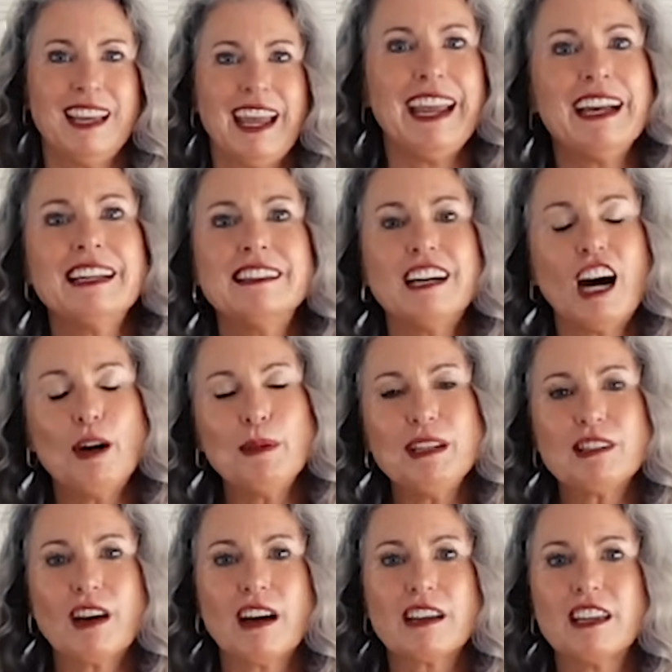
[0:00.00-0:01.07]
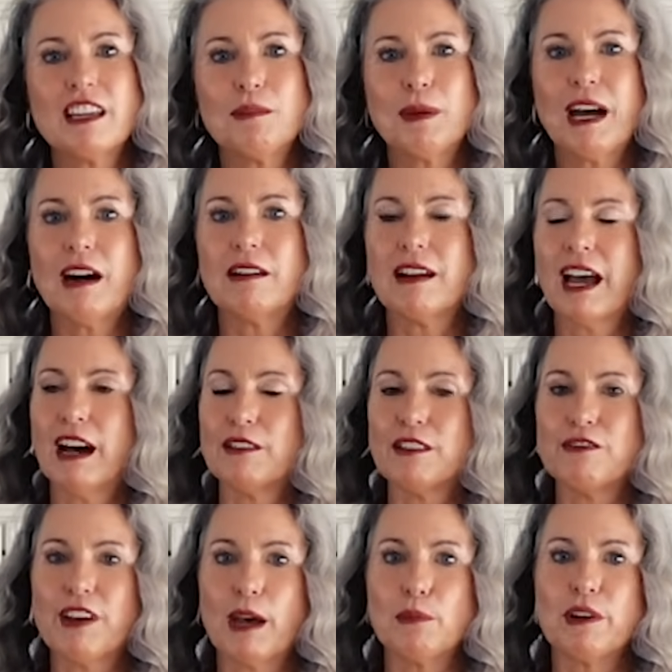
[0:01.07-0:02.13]
And I'll be talking about how the
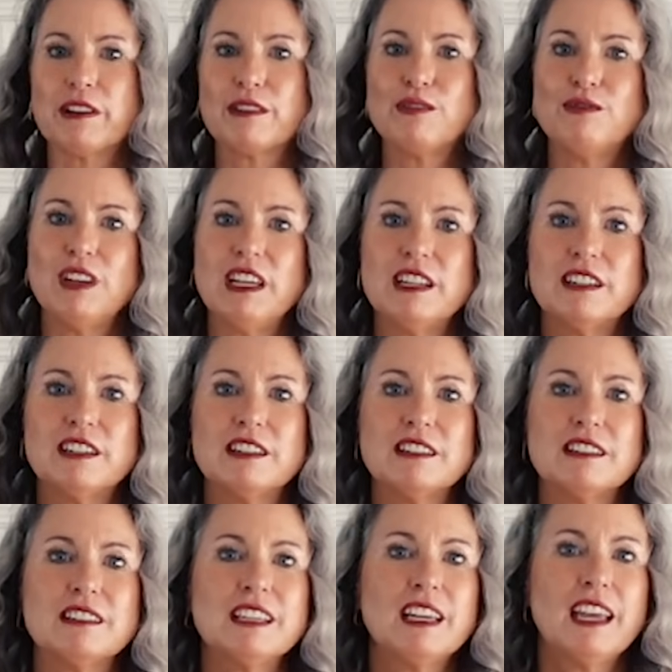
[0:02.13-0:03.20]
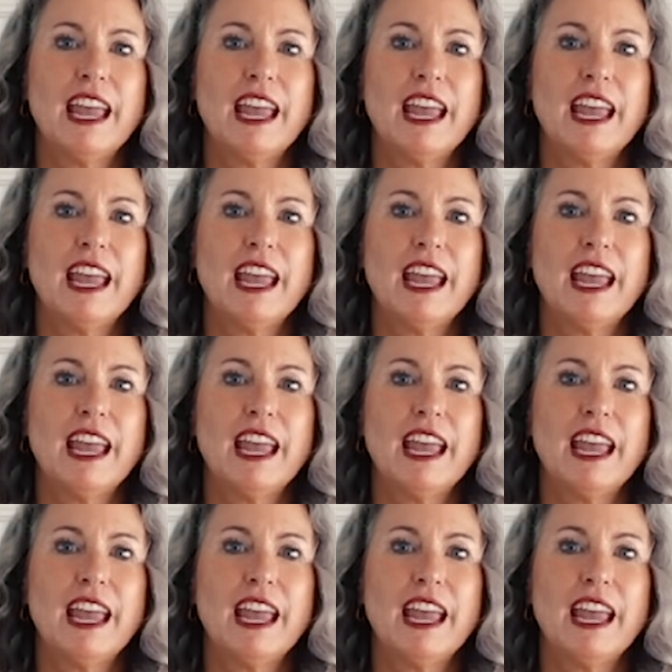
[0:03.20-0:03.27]
fabrics feel